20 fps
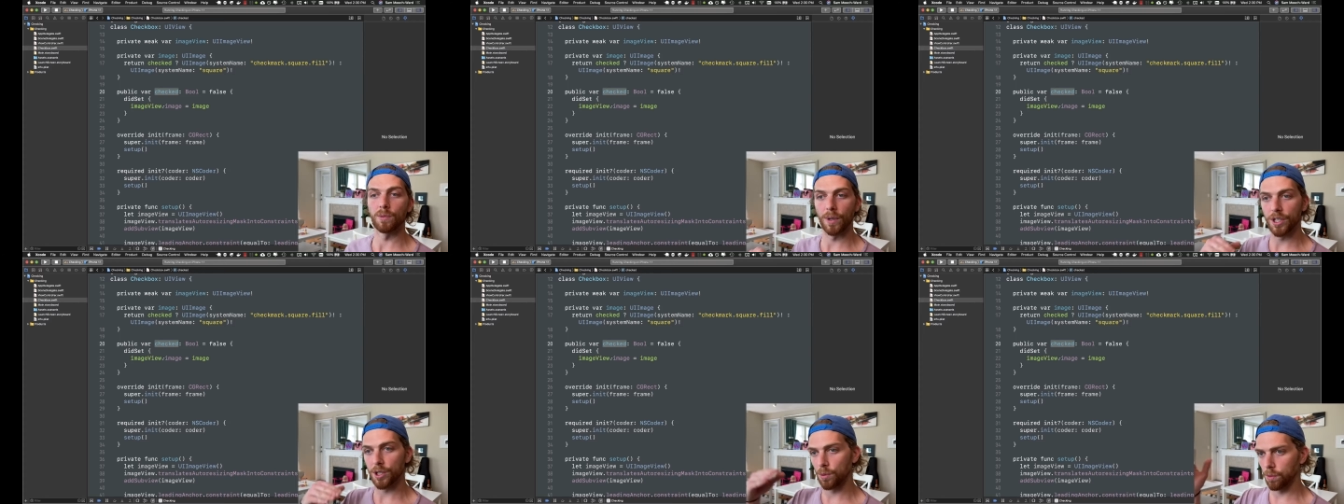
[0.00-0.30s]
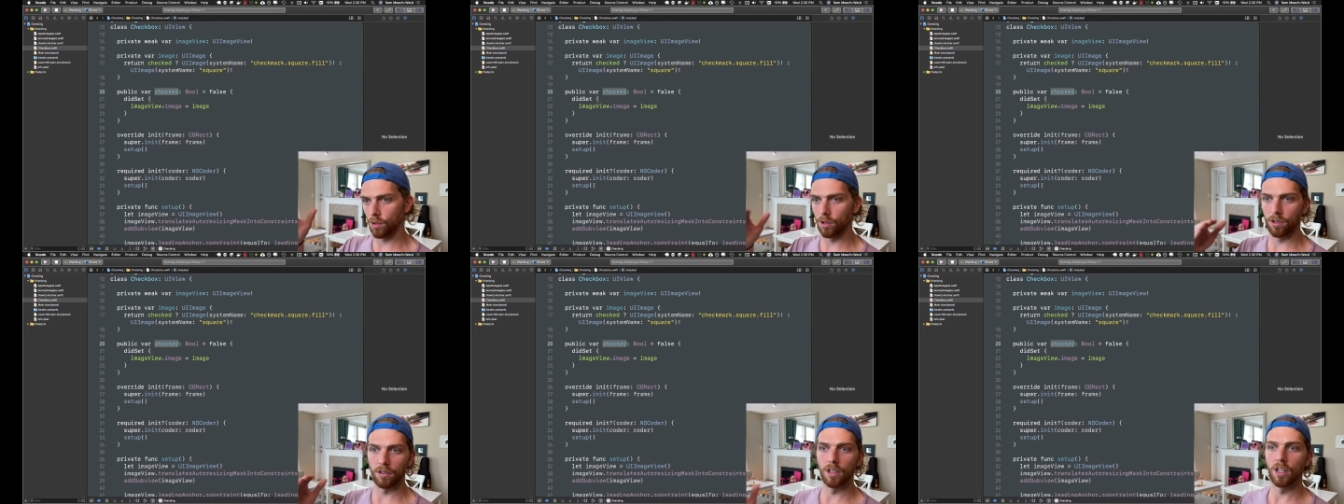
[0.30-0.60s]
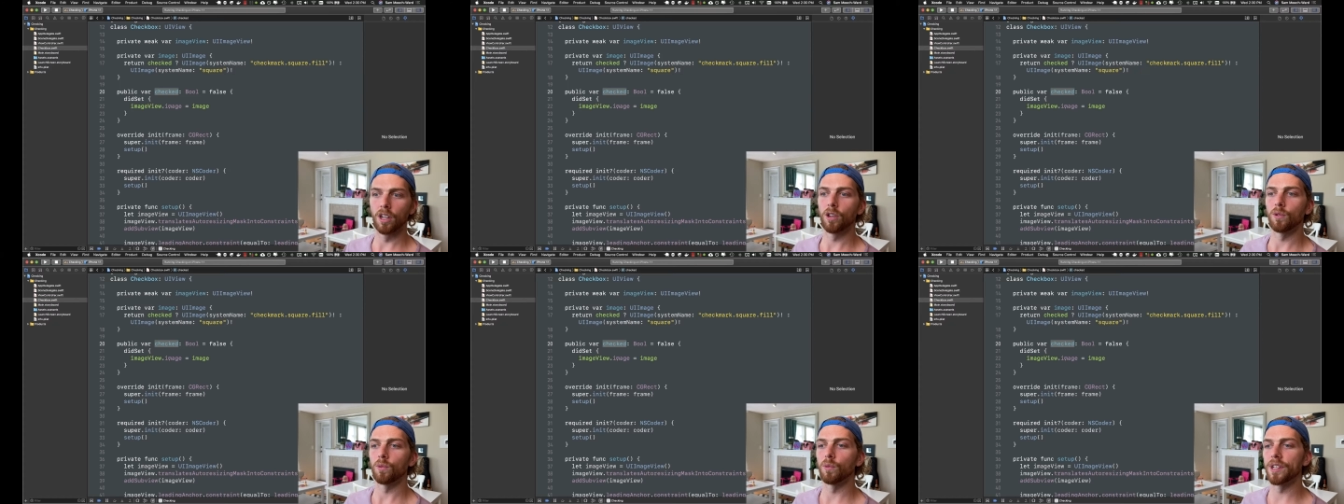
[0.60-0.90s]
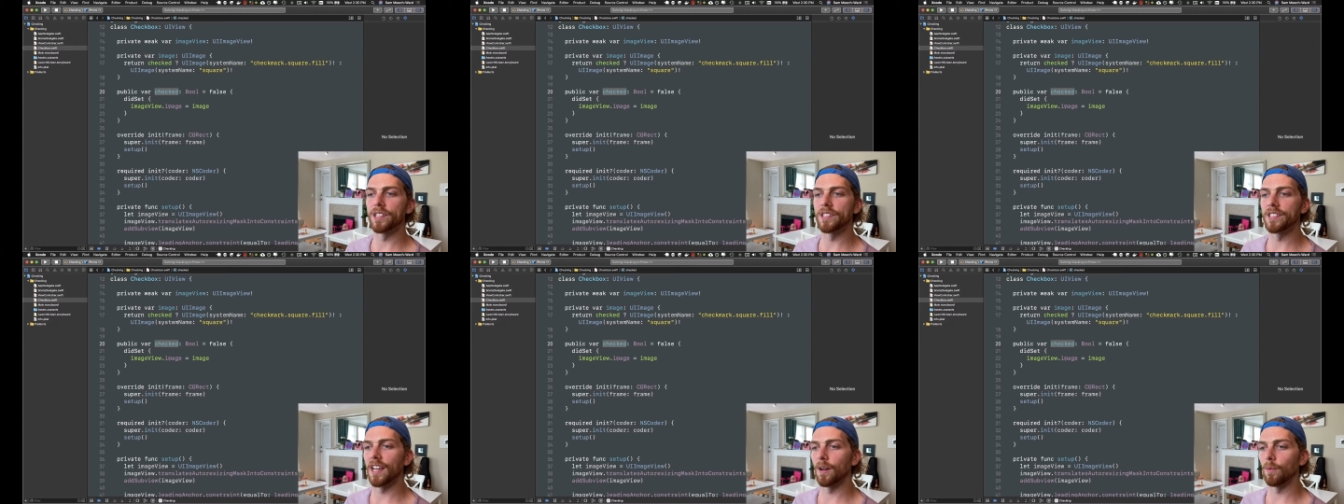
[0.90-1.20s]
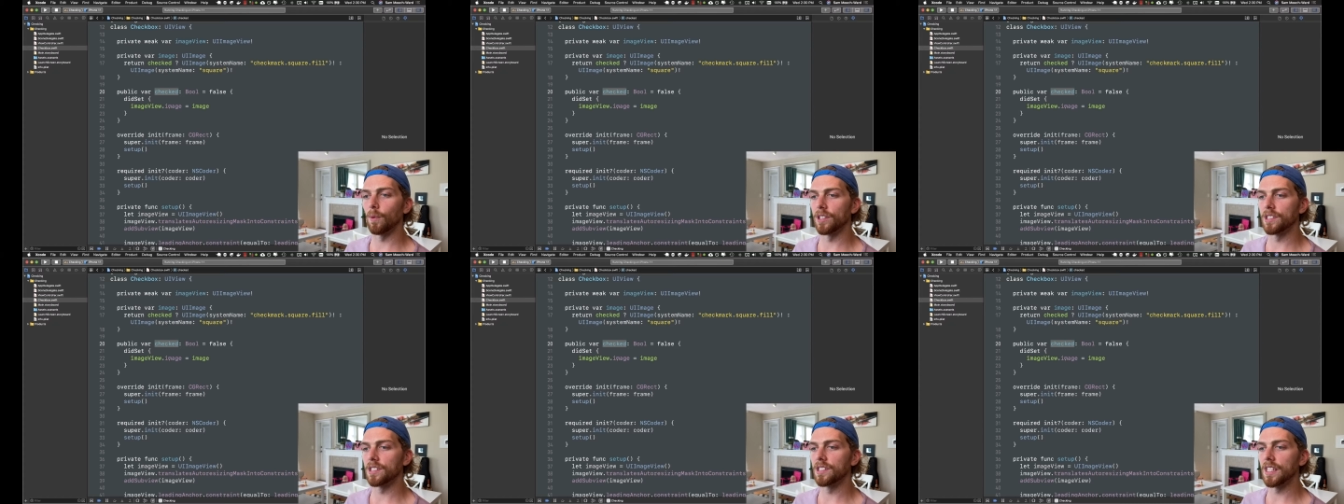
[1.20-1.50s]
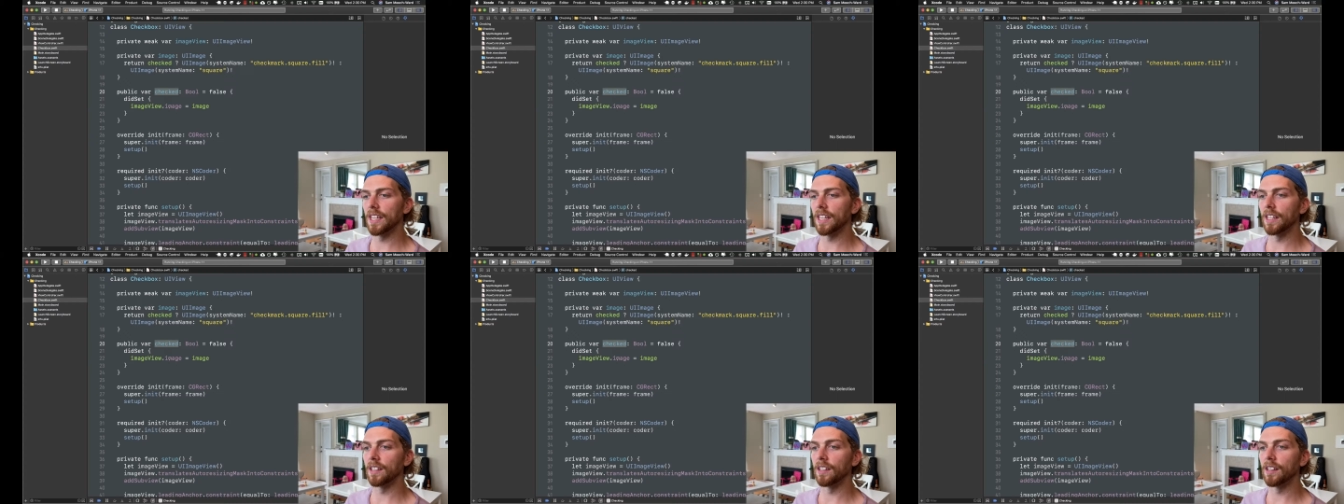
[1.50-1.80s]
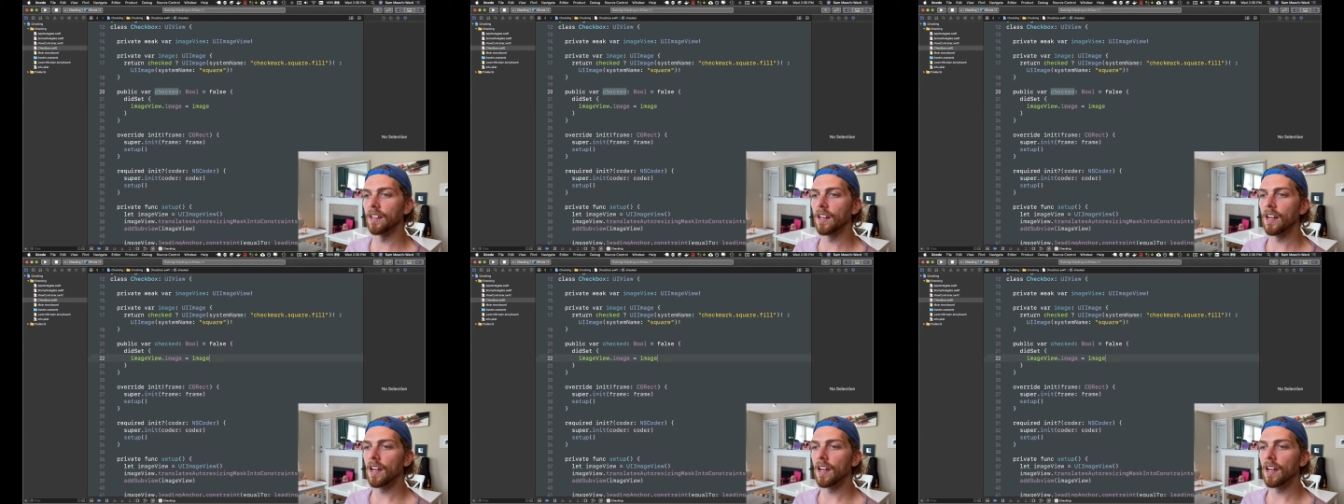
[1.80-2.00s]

which will reset what's seen.